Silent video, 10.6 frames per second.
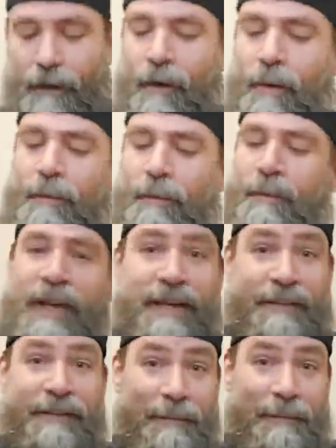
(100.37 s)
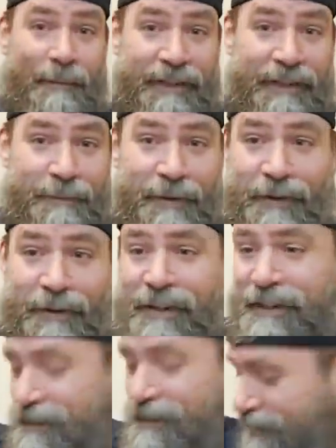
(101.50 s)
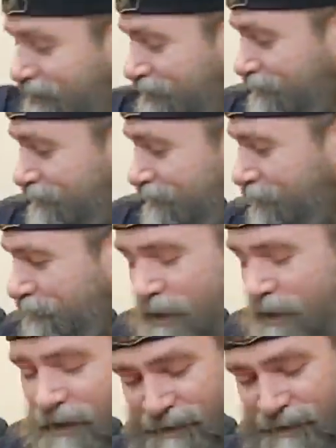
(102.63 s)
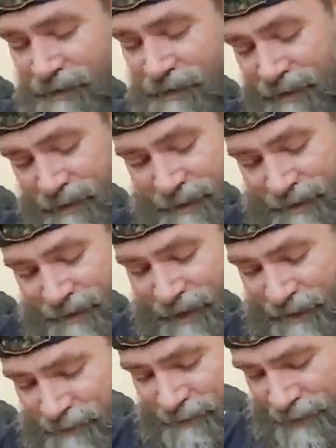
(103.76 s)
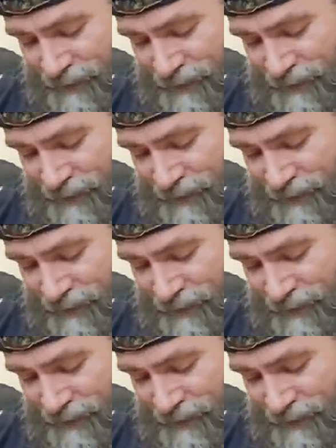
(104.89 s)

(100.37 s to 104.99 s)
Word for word: oh, we got some. We got some little goodies in here. These are some little chocolates. I do not know